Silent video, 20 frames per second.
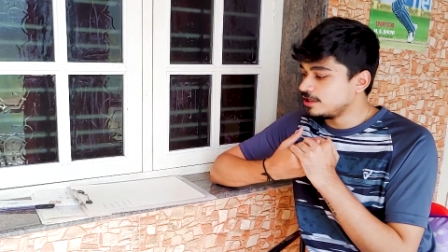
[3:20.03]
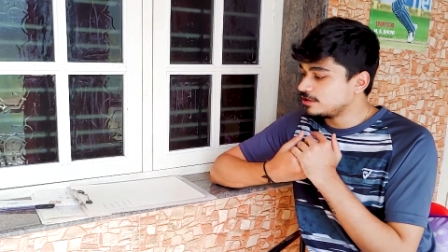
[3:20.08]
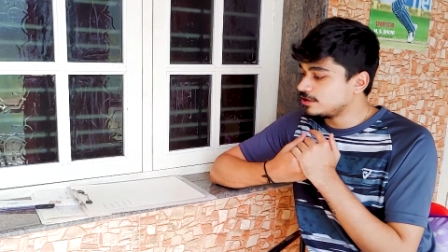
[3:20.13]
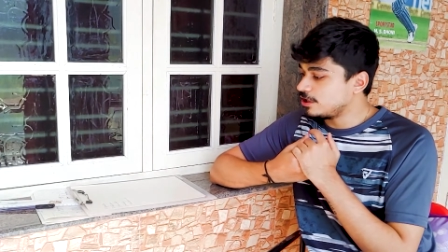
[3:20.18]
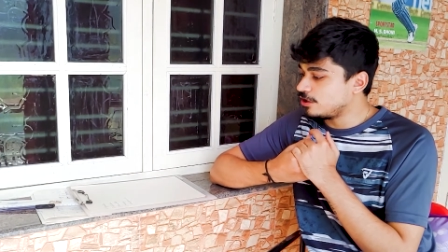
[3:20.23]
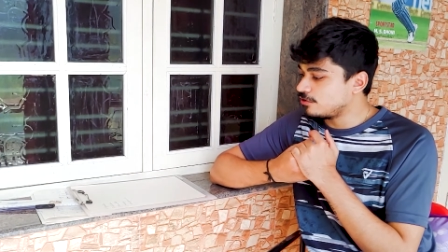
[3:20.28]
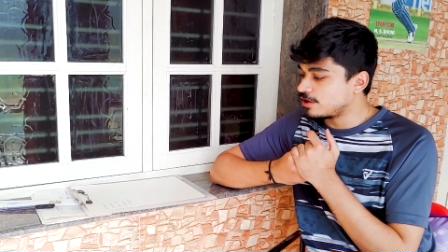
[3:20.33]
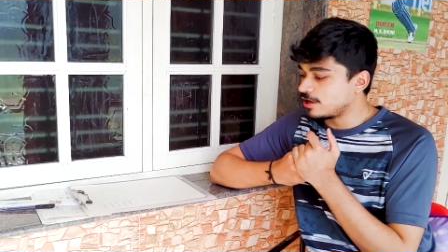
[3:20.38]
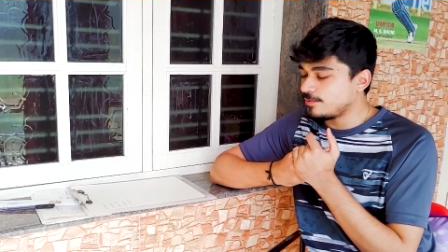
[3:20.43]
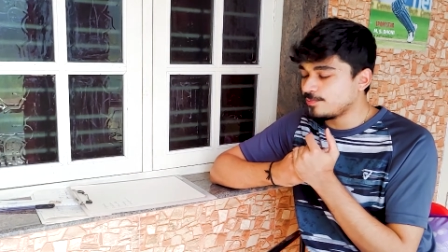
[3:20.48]

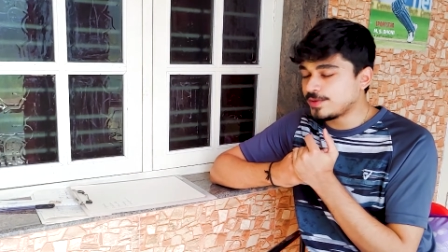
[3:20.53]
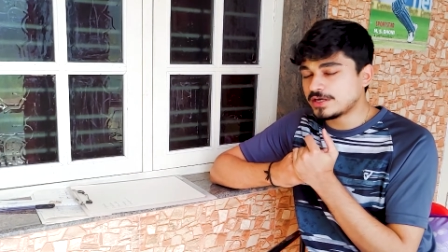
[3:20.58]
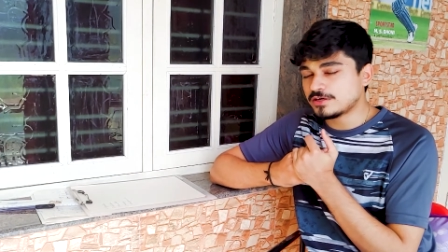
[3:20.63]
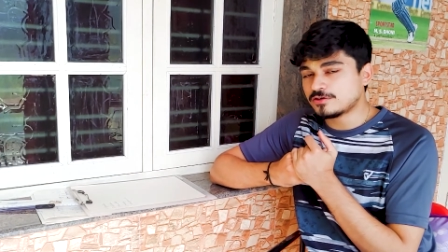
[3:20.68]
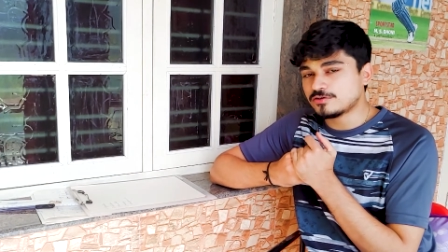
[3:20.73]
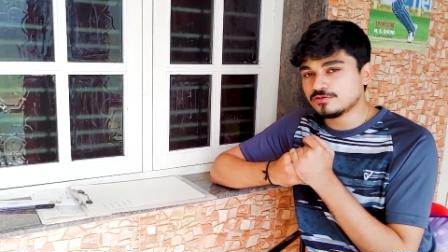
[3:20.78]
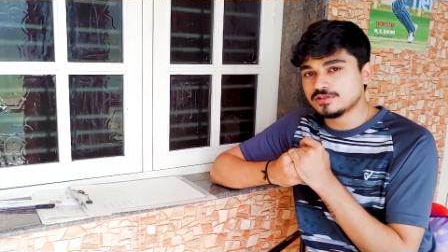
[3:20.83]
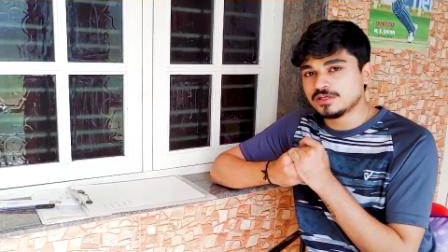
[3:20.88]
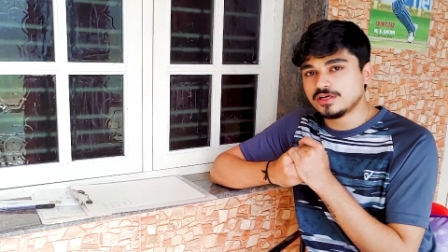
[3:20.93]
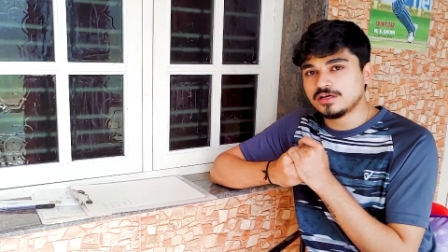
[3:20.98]
Now
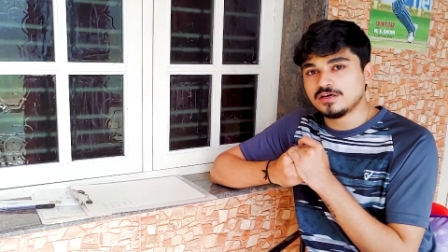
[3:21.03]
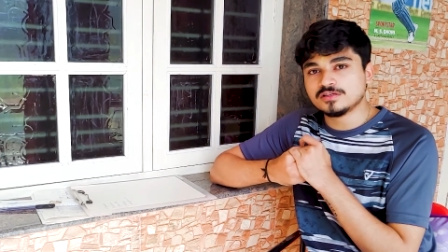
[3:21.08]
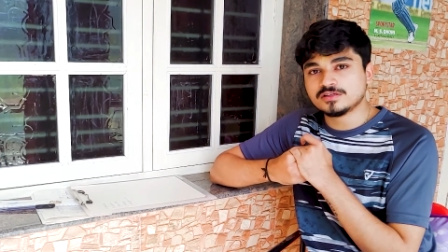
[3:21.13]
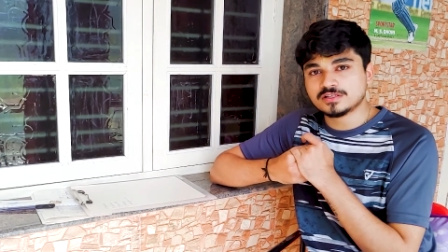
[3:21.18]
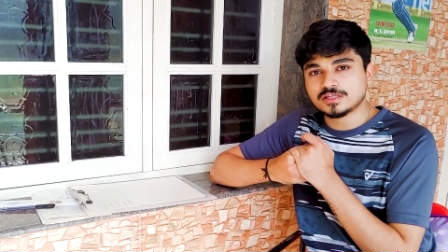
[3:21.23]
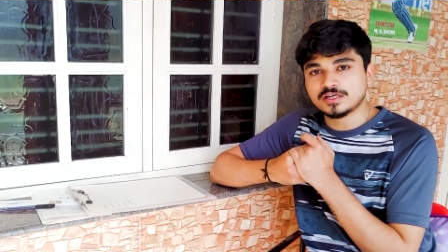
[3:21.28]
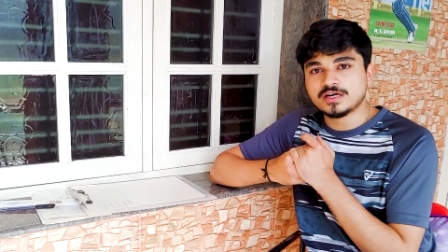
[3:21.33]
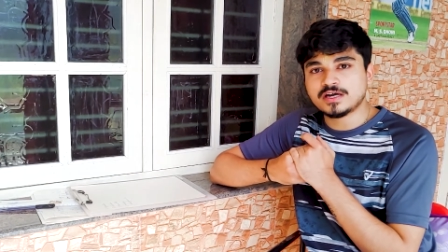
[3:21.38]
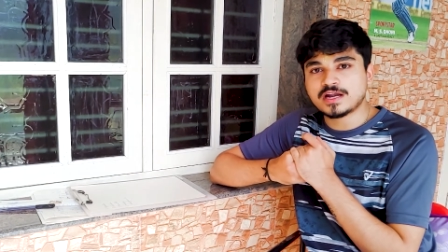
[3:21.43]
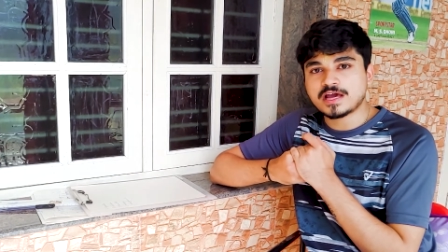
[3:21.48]
coming to the
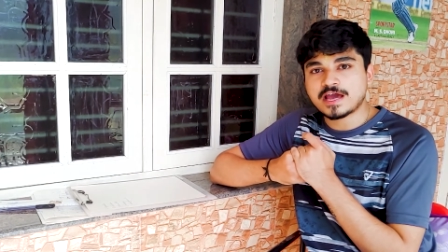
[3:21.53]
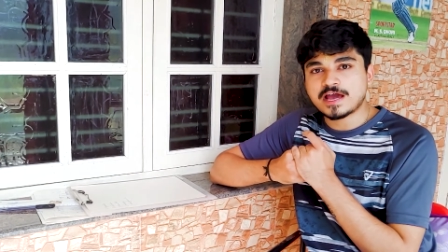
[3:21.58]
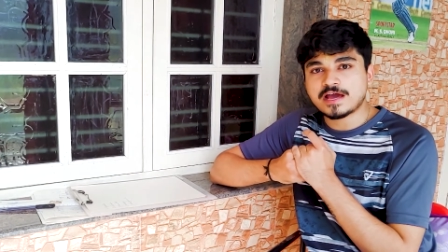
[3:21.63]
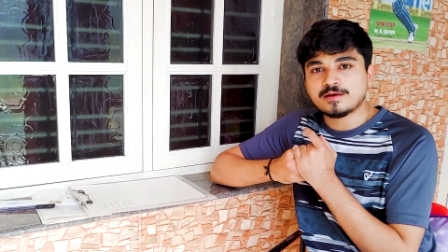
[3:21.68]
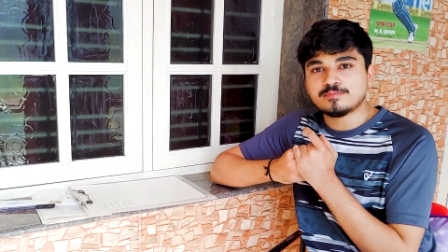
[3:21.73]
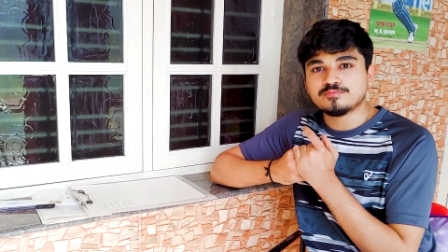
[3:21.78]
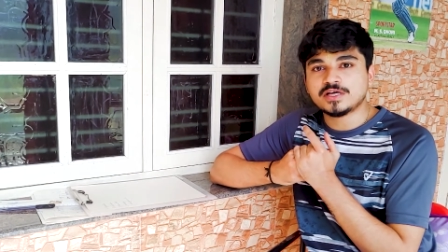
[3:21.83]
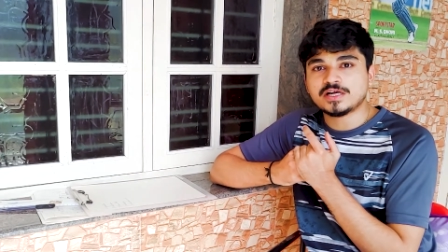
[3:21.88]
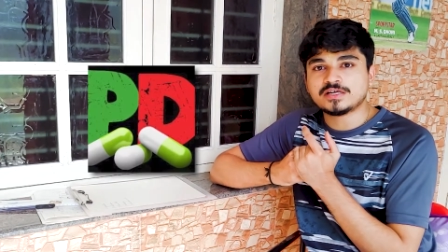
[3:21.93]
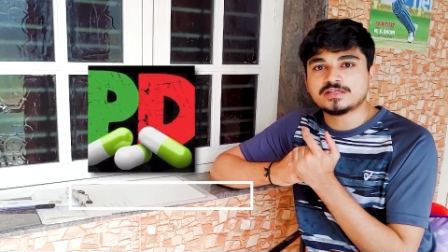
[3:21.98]
third
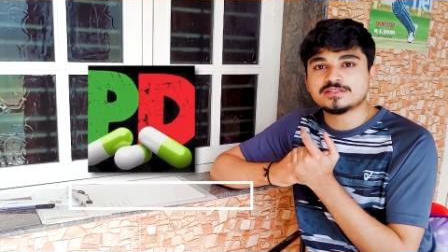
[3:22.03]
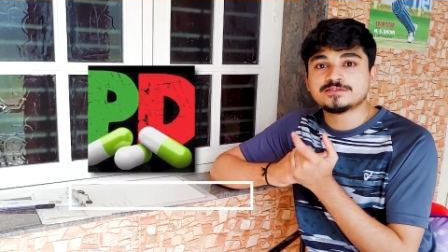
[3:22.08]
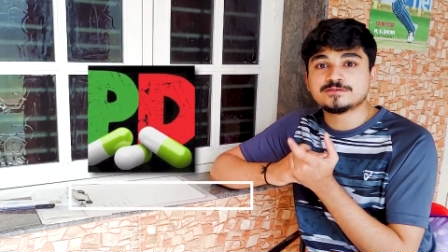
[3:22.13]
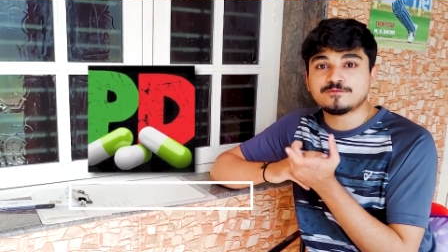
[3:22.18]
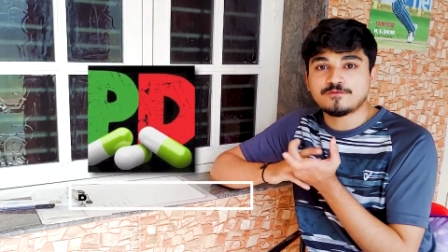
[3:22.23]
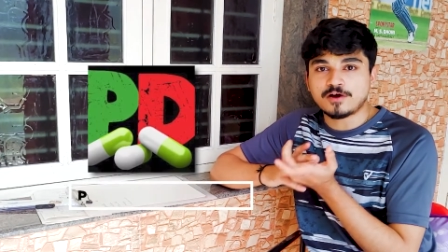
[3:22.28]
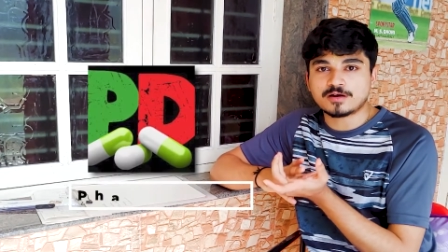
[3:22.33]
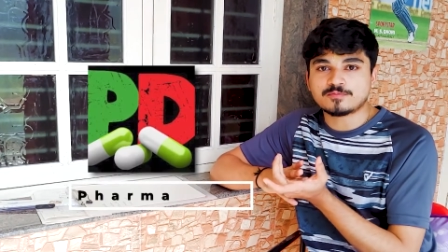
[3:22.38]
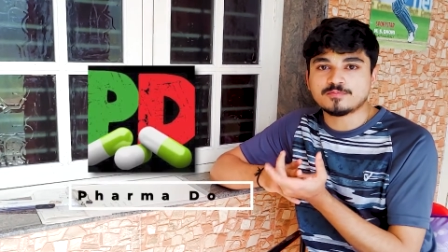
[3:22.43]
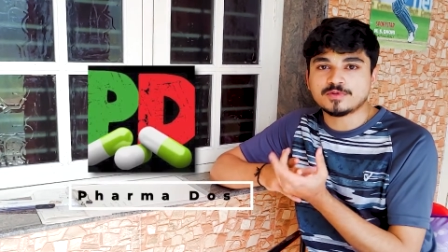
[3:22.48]
app that is
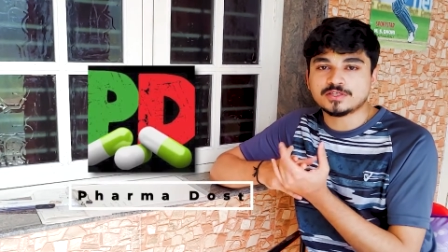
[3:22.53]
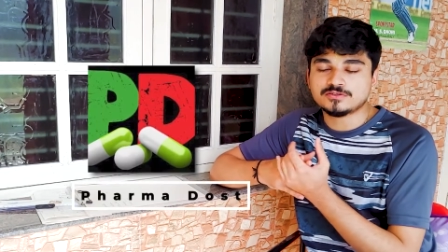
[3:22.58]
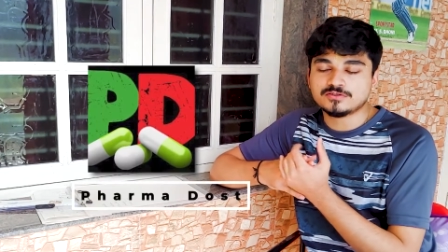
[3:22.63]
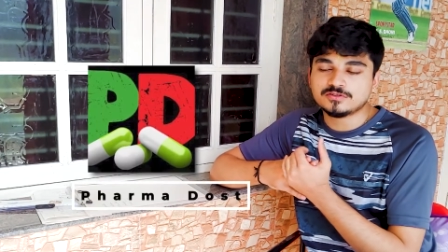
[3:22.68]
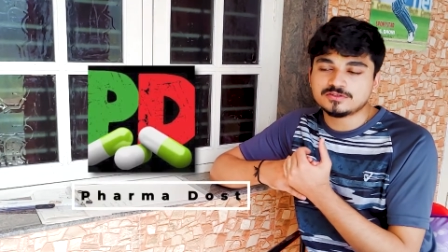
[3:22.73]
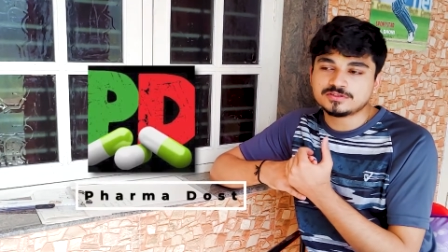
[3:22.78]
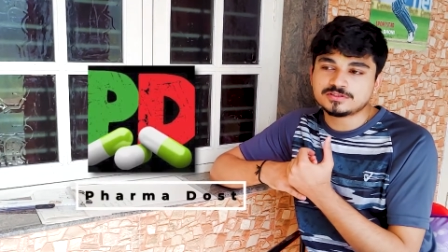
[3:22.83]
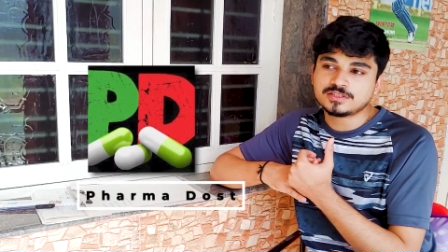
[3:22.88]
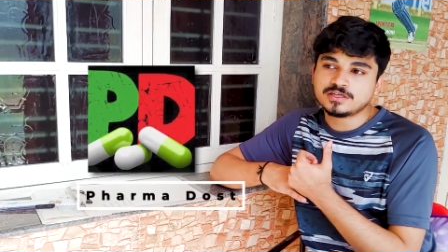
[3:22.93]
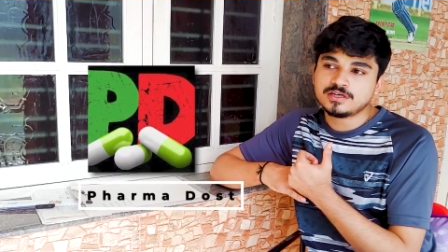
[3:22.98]

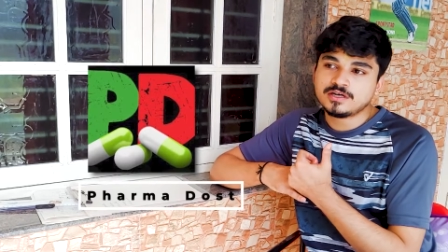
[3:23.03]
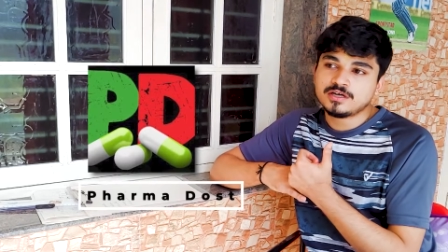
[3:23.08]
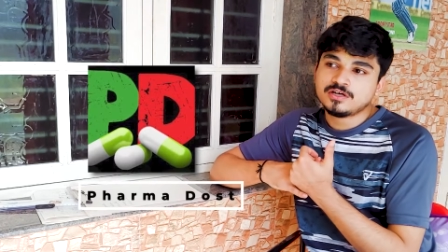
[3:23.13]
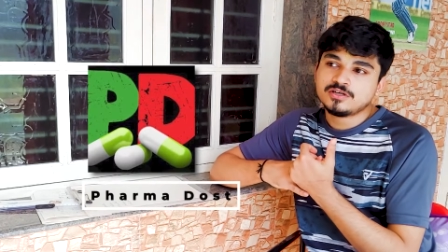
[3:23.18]
PharmaDost.